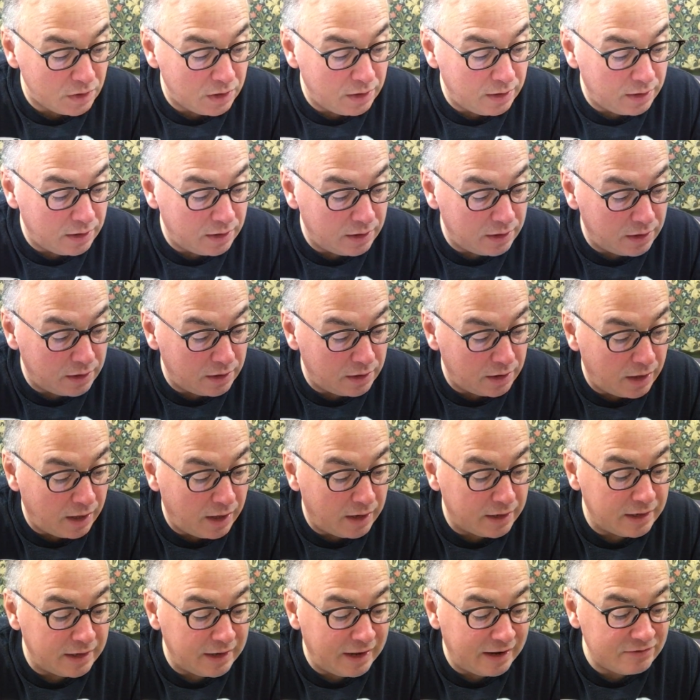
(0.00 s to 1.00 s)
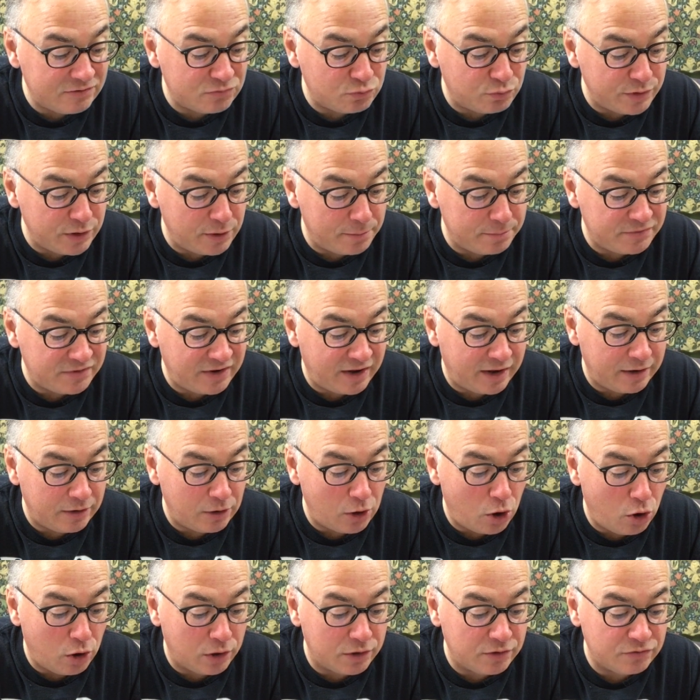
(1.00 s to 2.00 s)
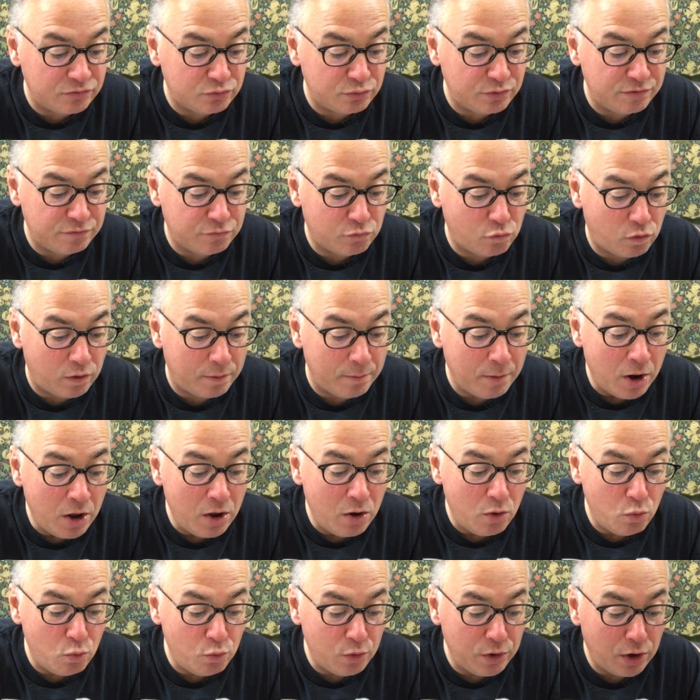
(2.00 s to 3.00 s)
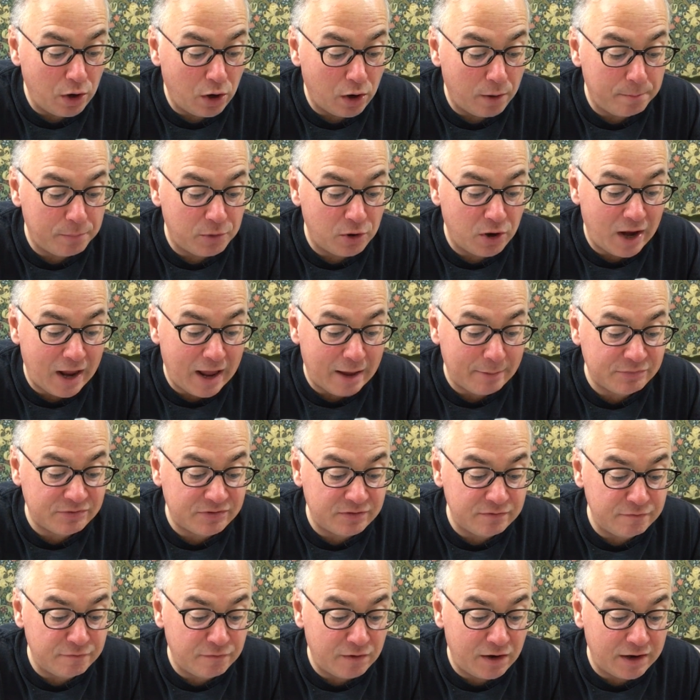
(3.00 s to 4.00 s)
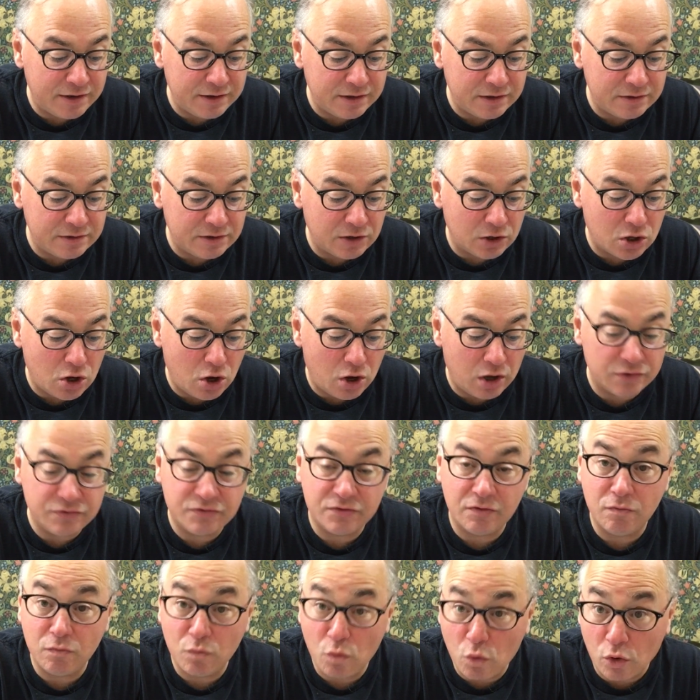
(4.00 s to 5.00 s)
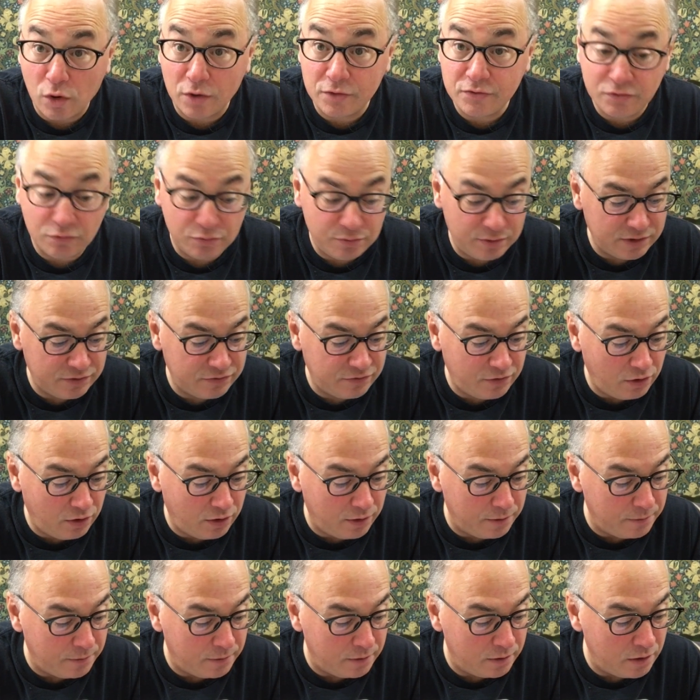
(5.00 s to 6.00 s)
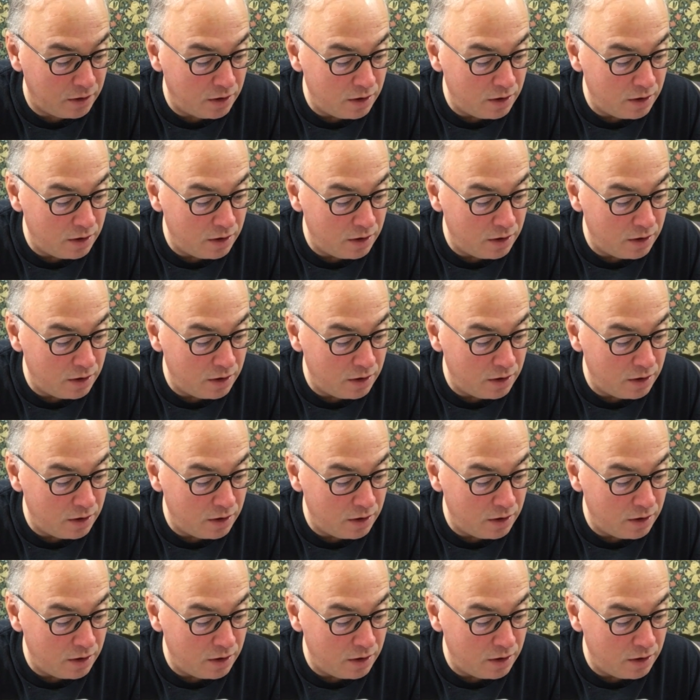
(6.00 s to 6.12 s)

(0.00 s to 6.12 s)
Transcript: Uh, unless we obtain honest reform, we are perhaps inviting the gods of war to return.